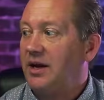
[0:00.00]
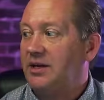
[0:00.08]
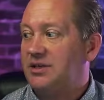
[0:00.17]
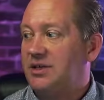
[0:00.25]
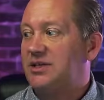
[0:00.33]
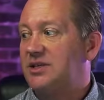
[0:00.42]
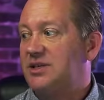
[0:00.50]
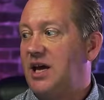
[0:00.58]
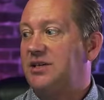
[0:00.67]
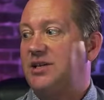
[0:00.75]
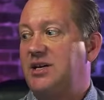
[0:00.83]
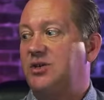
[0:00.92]
Because this is
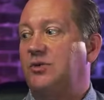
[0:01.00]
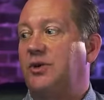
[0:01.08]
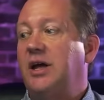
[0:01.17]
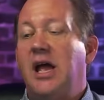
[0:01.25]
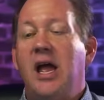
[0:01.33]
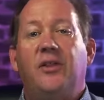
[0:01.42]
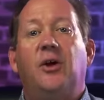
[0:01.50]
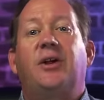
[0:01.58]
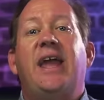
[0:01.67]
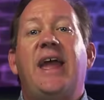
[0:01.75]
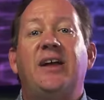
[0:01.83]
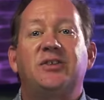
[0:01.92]
essentially, they're
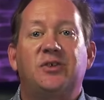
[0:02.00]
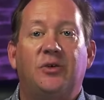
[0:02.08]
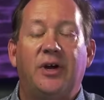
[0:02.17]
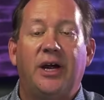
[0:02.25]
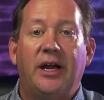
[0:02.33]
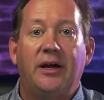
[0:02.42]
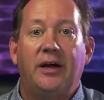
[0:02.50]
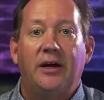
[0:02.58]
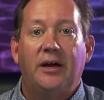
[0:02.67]
canceling